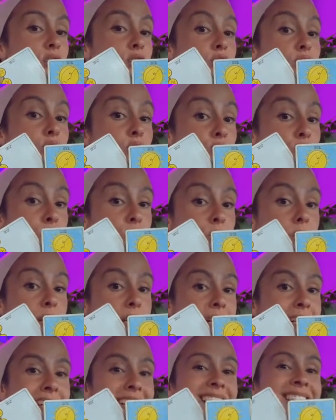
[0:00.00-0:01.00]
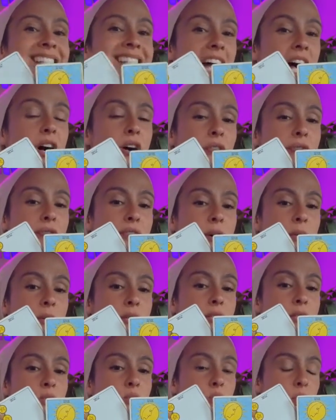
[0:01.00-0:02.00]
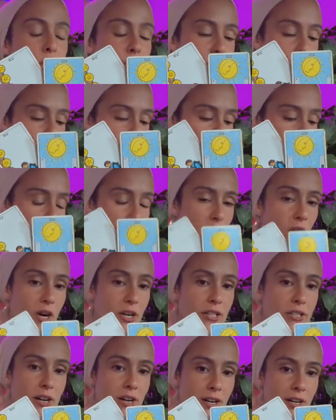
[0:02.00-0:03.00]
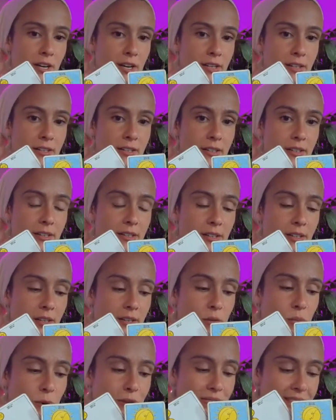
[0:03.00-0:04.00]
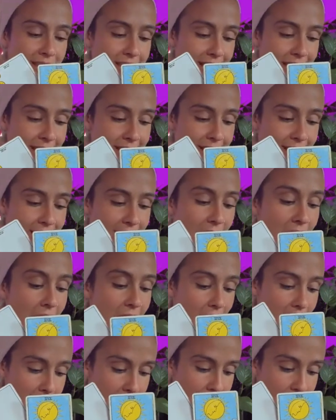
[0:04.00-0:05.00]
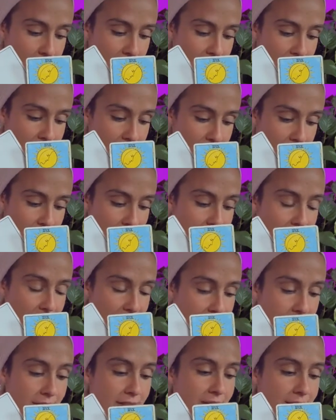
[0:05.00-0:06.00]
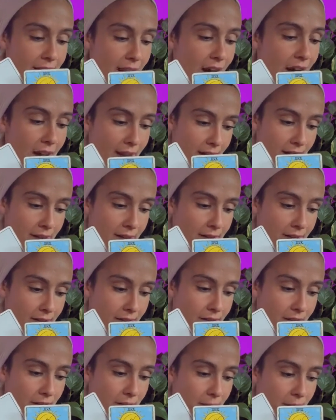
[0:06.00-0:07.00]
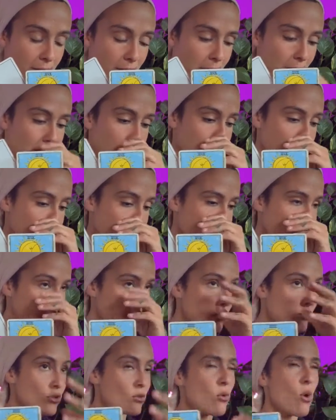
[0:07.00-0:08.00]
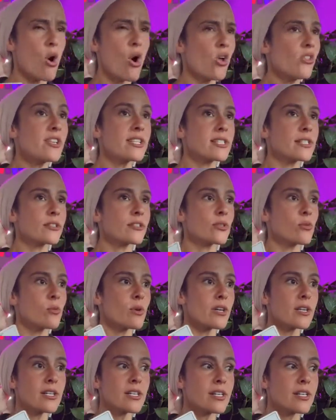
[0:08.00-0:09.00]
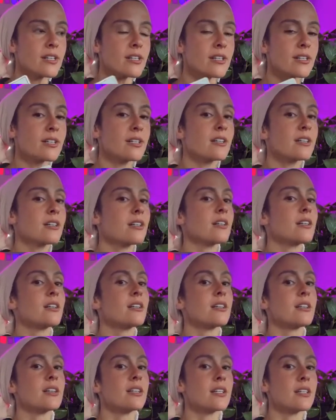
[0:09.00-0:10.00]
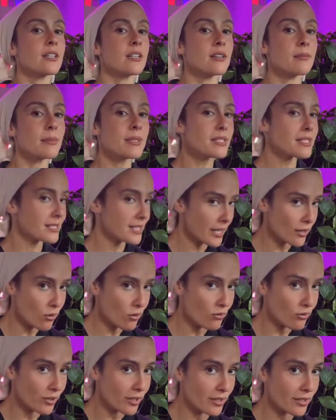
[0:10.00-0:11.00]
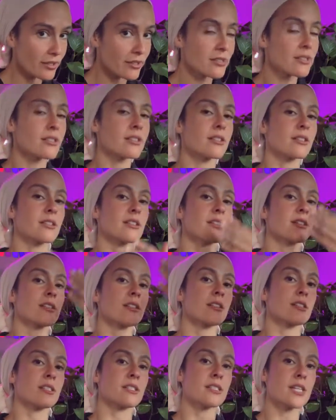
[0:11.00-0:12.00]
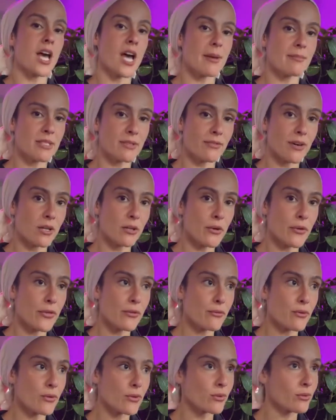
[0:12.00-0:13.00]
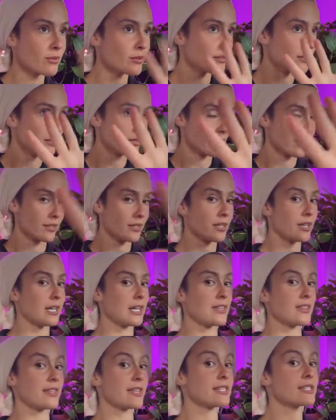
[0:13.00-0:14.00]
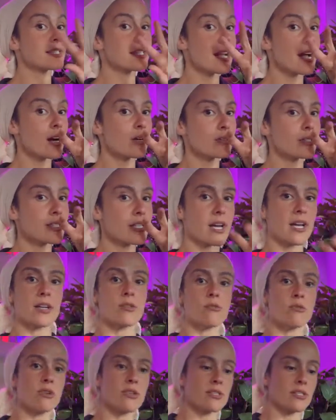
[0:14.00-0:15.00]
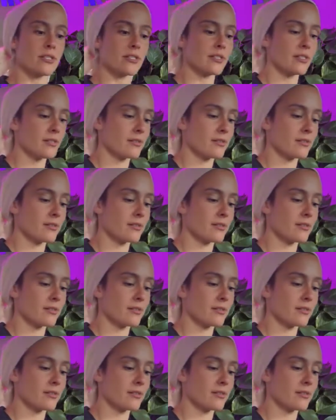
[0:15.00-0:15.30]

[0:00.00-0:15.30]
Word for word: new self that we just worked so hard on with the inside, on the inside. Okay, you do all this inner work, but it's not over. Time to follow through in this outside world.